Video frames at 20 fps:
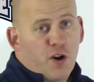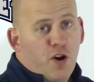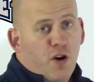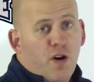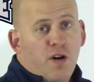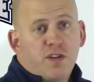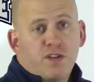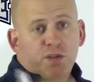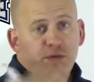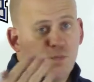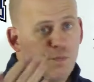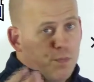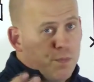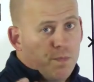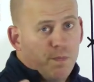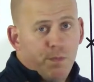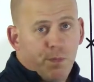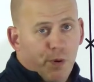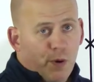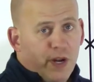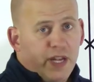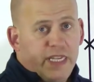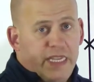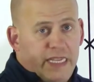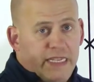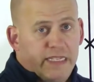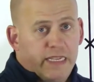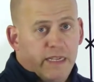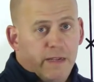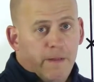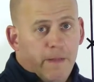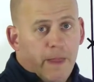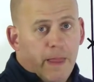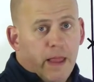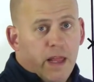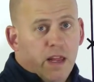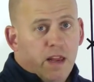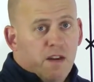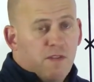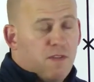girls, pretty decent.
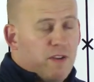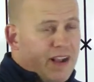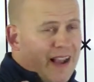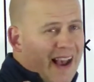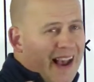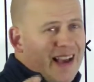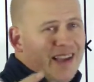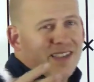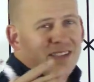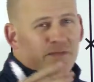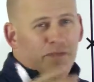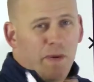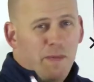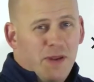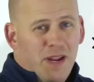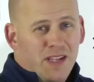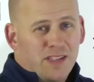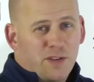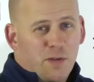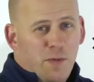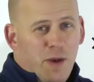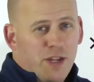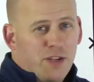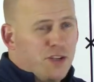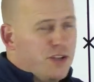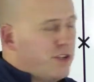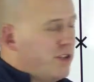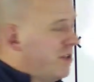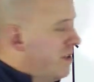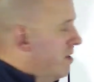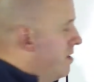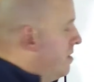For guys, maybe not so much,